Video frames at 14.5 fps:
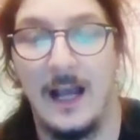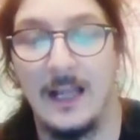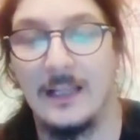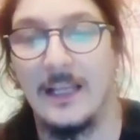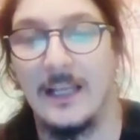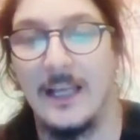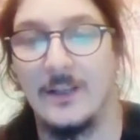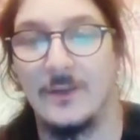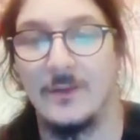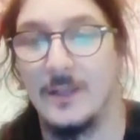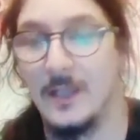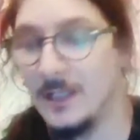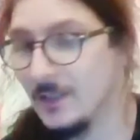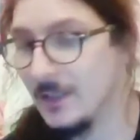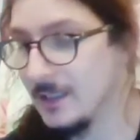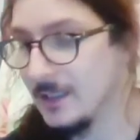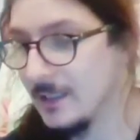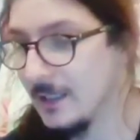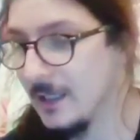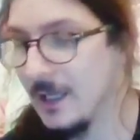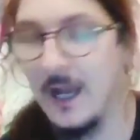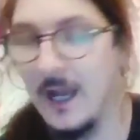I like Andrew Sanchez.
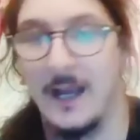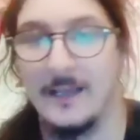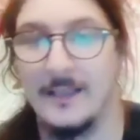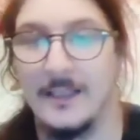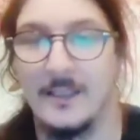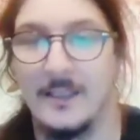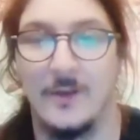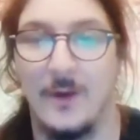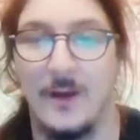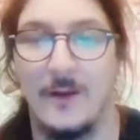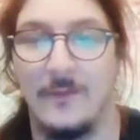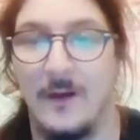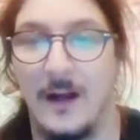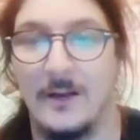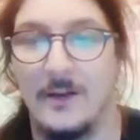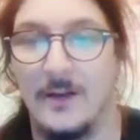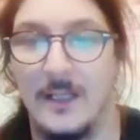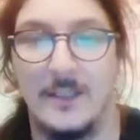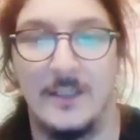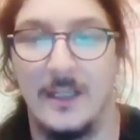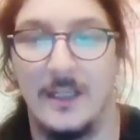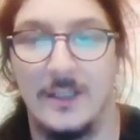I think he's a great fighter.
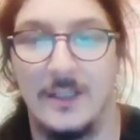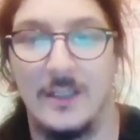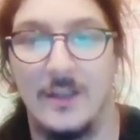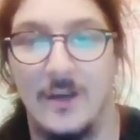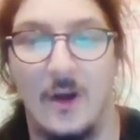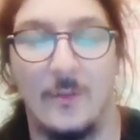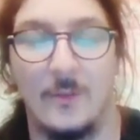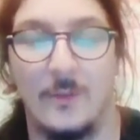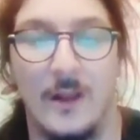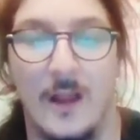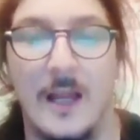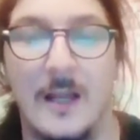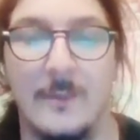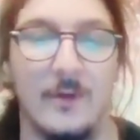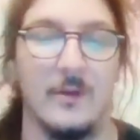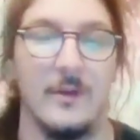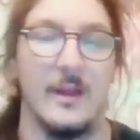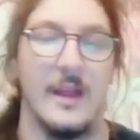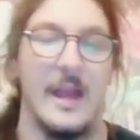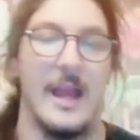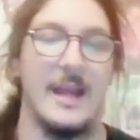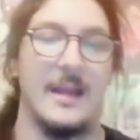He's just not reliable.
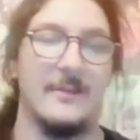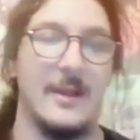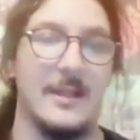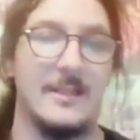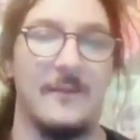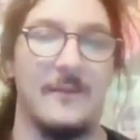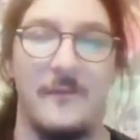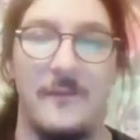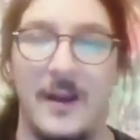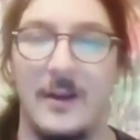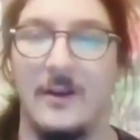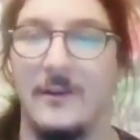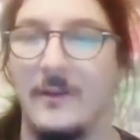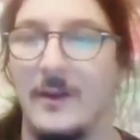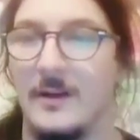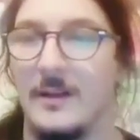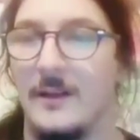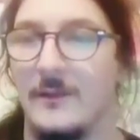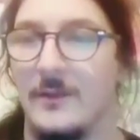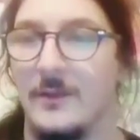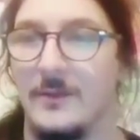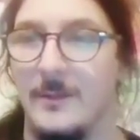And it makes it very, very
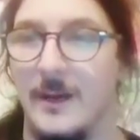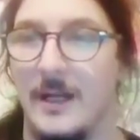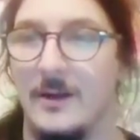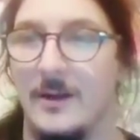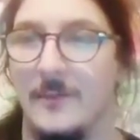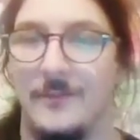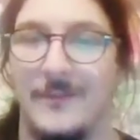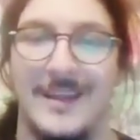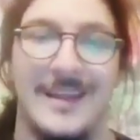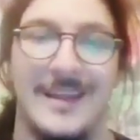difficult to bet on.